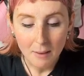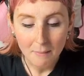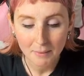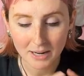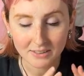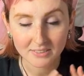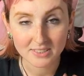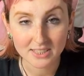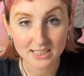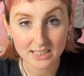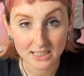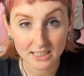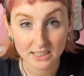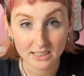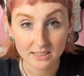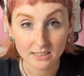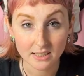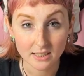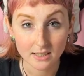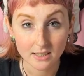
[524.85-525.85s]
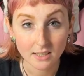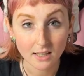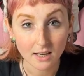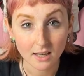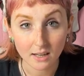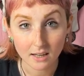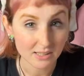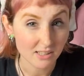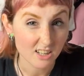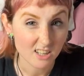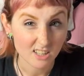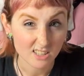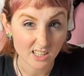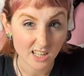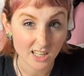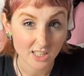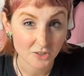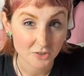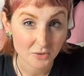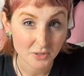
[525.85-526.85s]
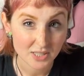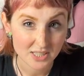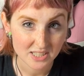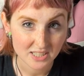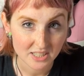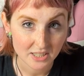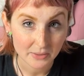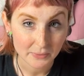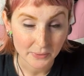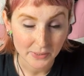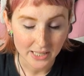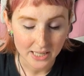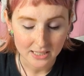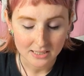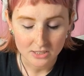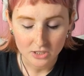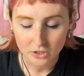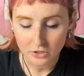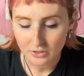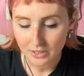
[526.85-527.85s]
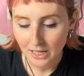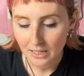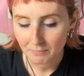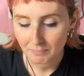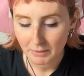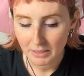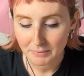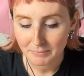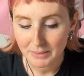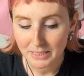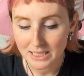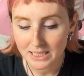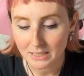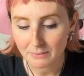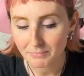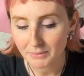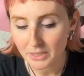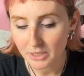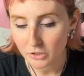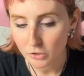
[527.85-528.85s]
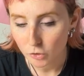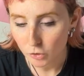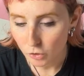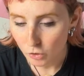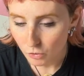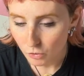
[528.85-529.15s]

but I've seen a lot of clients resonate with that, so that may be something to